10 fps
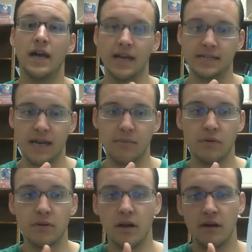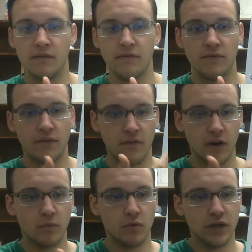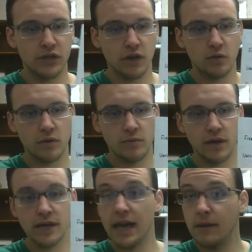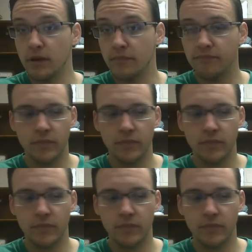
An example of a variable ratio would be gambling.